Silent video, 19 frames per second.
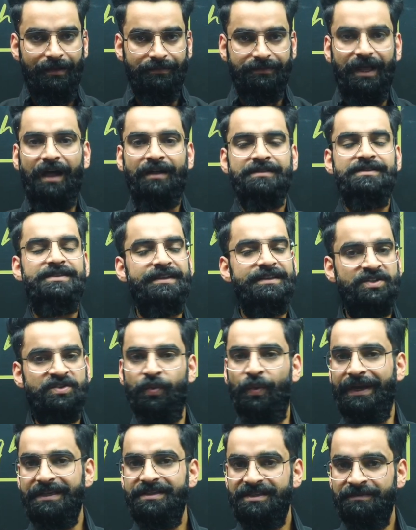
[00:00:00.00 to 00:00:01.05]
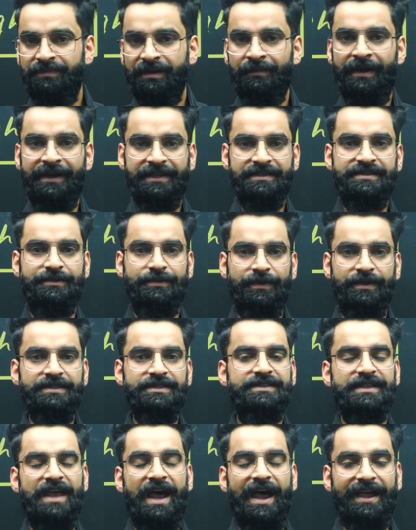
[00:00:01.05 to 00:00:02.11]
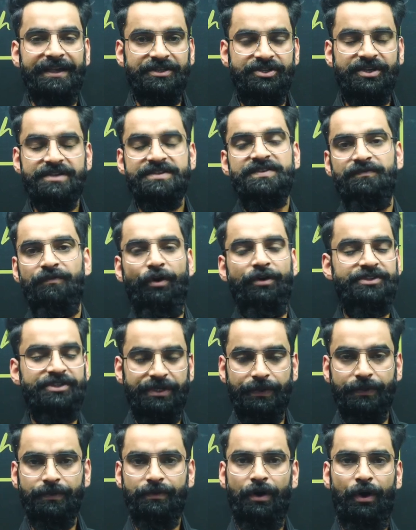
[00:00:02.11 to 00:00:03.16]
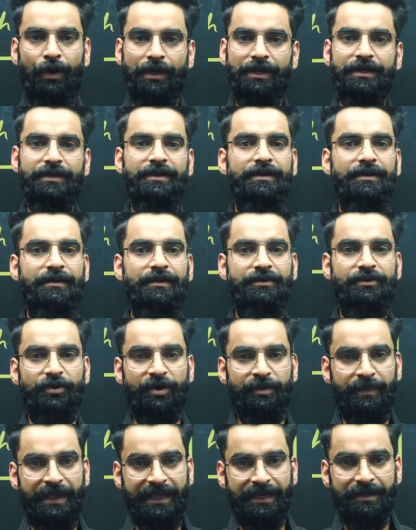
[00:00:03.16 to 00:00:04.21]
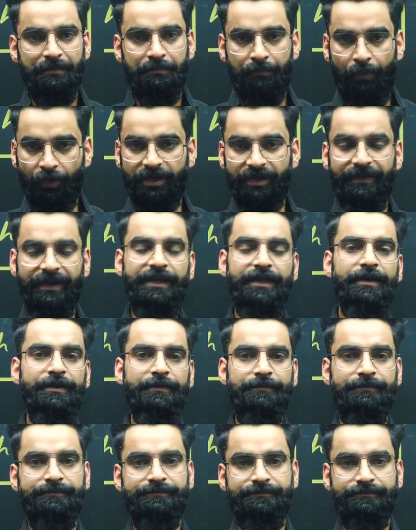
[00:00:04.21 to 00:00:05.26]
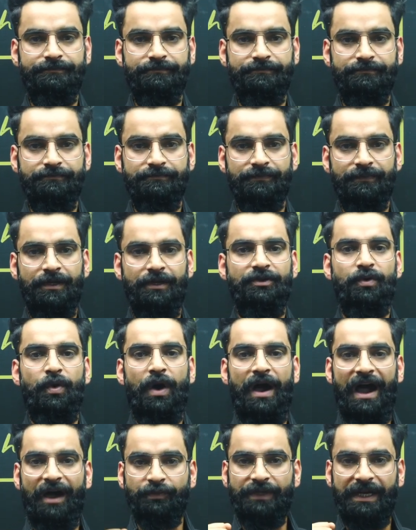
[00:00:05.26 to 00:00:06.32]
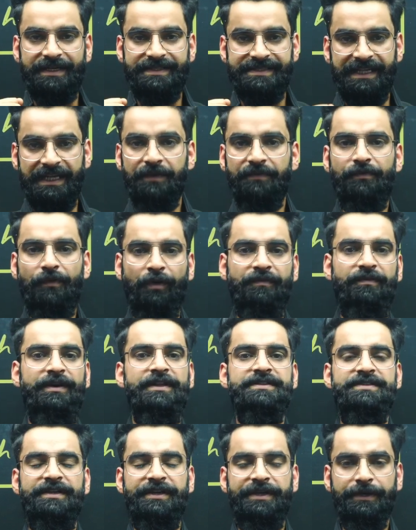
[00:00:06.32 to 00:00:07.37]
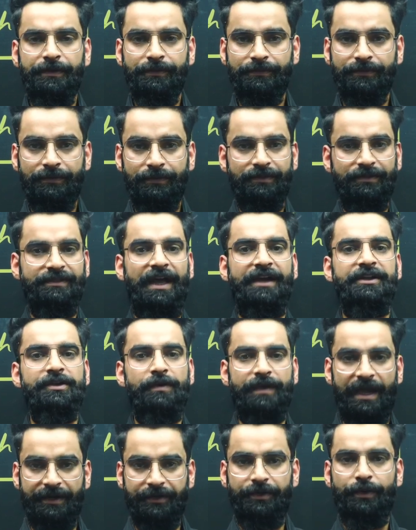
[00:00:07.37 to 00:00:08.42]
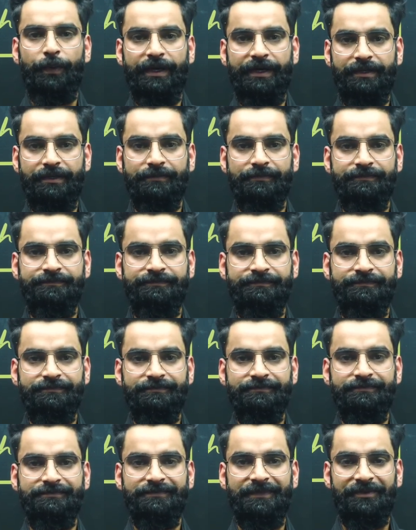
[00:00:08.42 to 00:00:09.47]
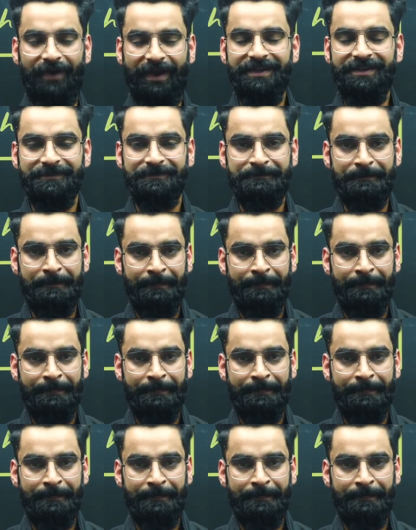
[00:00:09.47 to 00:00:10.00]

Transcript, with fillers: The answer is very simple, my dear students. I just want you all to remain motivated, to have that self-confidence in you that you can do it, right?